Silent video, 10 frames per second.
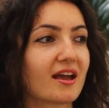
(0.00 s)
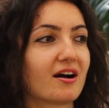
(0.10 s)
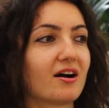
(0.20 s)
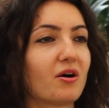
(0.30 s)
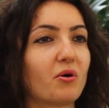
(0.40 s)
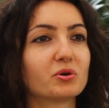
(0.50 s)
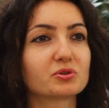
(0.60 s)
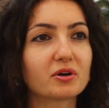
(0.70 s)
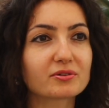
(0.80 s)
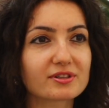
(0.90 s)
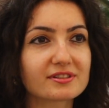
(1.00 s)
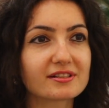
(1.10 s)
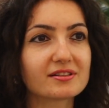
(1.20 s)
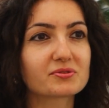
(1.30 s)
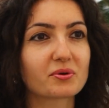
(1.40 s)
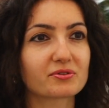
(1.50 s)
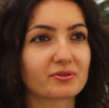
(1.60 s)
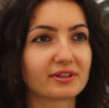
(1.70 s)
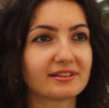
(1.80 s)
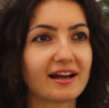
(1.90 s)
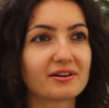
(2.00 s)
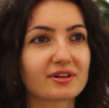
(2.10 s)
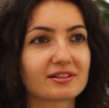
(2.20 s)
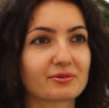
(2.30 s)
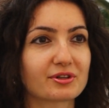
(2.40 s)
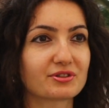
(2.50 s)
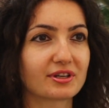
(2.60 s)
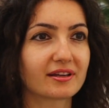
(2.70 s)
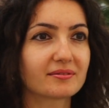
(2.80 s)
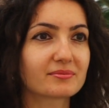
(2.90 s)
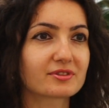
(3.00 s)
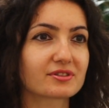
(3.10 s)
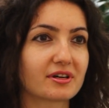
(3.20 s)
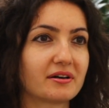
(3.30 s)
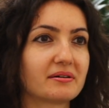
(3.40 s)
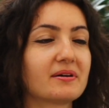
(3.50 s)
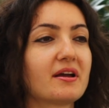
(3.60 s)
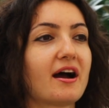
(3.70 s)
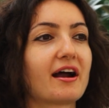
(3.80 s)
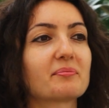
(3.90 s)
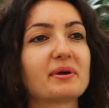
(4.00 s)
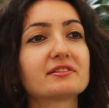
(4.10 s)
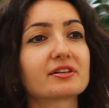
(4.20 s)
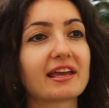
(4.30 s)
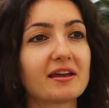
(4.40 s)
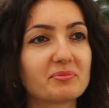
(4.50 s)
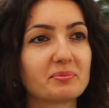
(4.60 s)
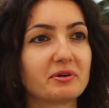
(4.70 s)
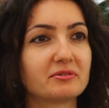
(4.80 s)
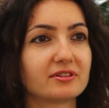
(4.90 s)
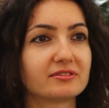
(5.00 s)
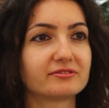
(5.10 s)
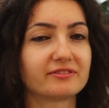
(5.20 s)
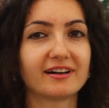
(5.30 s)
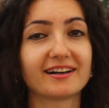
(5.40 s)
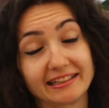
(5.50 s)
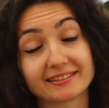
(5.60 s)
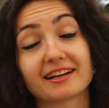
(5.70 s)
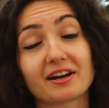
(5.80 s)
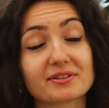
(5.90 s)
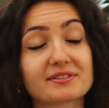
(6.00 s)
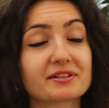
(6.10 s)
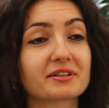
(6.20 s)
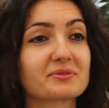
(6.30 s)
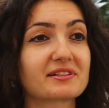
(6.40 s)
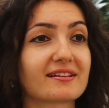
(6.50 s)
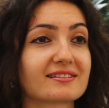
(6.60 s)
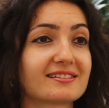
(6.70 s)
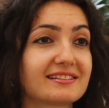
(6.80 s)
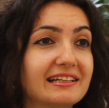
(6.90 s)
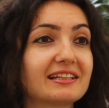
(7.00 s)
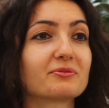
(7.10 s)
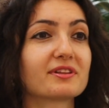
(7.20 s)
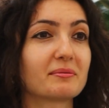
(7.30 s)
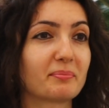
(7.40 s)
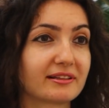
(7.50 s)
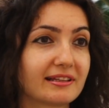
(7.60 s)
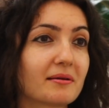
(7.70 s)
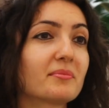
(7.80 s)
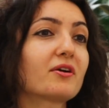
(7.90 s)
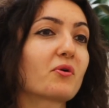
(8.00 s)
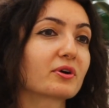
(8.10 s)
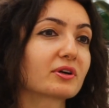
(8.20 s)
autocracies, authoritarian regimes are better capable of, in the current circumstances, dealing with the pandemic or